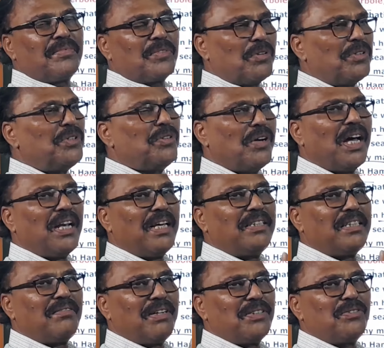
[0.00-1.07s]
Or
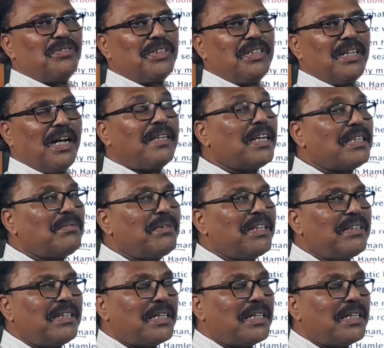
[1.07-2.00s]
Yugalendra Vandushi.